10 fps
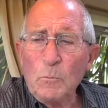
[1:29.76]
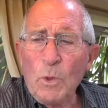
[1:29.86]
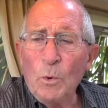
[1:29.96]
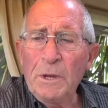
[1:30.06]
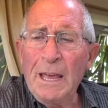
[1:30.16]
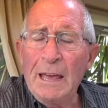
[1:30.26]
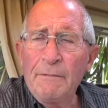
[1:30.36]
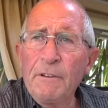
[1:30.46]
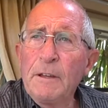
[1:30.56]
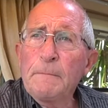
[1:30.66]
We
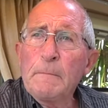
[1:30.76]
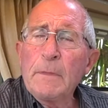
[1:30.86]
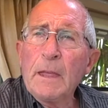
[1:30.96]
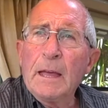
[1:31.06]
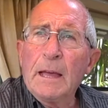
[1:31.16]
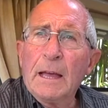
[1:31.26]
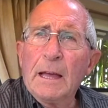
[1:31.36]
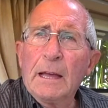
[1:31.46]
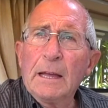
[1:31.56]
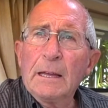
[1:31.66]
have
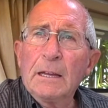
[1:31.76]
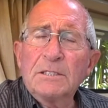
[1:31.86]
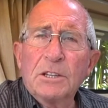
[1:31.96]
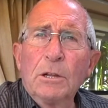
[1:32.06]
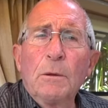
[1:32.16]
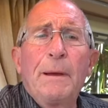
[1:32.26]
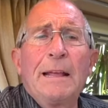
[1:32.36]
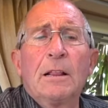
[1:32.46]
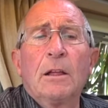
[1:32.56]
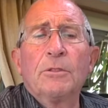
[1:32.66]
a solar
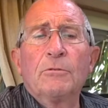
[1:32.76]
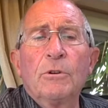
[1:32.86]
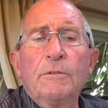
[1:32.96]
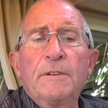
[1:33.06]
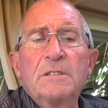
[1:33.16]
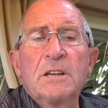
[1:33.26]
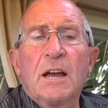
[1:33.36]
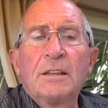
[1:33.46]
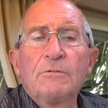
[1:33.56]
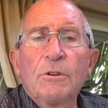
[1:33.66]
panel on the roof. It's a
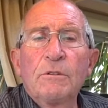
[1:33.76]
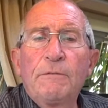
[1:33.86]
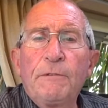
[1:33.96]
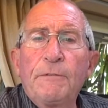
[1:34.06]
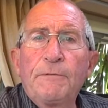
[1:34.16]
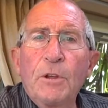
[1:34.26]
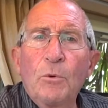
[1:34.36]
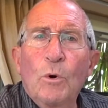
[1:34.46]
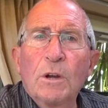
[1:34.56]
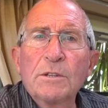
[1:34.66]
150
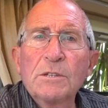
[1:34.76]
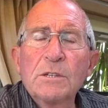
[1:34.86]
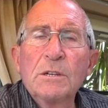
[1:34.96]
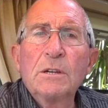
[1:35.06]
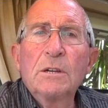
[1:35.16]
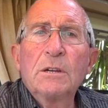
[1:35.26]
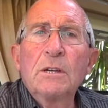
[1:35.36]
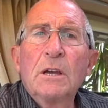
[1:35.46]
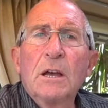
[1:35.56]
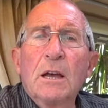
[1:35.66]
watt
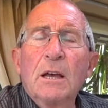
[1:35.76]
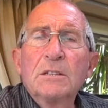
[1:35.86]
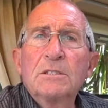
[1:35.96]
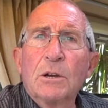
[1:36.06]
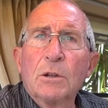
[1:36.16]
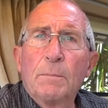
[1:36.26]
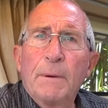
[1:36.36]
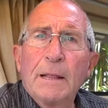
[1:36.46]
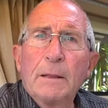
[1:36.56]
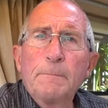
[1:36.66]
solar
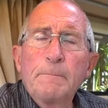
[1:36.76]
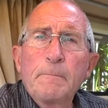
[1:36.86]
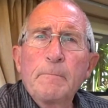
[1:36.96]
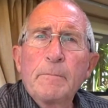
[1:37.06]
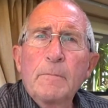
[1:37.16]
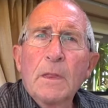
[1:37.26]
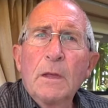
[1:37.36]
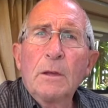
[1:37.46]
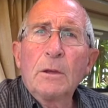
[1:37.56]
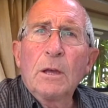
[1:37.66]
panel,
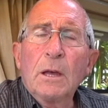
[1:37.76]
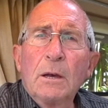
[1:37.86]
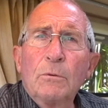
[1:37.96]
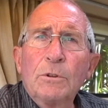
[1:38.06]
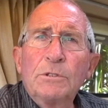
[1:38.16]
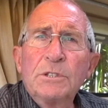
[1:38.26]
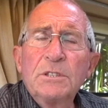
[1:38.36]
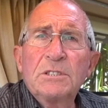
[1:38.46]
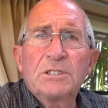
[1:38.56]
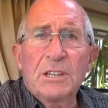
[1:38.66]
which is
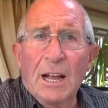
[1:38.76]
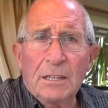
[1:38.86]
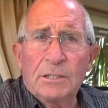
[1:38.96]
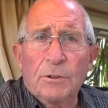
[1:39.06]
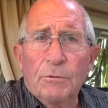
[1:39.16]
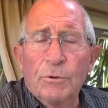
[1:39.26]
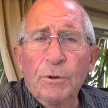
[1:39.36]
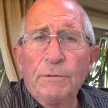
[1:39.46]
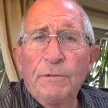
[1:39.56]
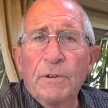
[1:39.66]
stuck to the
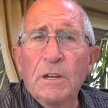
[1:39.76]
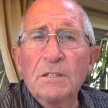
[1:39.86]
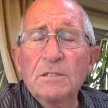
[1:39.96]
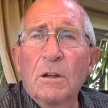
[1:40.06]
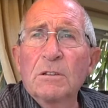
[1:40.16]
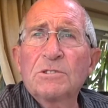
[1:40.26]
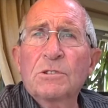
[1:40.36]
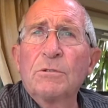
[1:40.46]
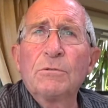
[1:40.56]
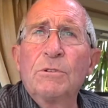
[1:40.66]
roof. It's not
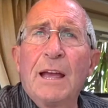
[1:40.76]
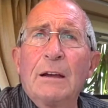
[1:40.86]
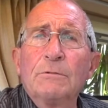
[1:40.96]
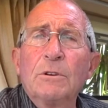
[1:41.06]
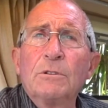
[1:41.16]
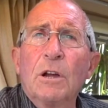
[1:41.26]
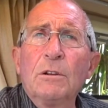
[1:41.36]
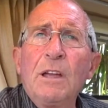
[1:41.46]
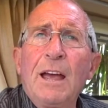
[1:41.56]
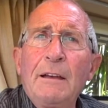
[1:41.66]
screwed down. You
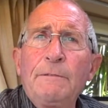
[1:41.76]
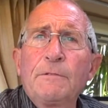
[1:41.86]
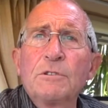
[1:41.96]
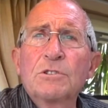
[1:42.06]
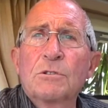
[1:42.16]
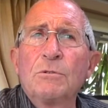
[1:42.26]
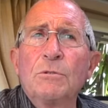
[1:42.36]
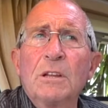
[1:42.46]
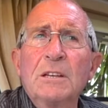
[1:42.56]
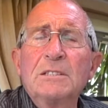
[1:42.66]
don't have to screw
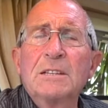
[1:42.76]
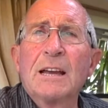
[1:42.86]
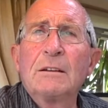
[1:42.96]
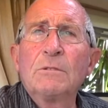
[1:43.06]
these down.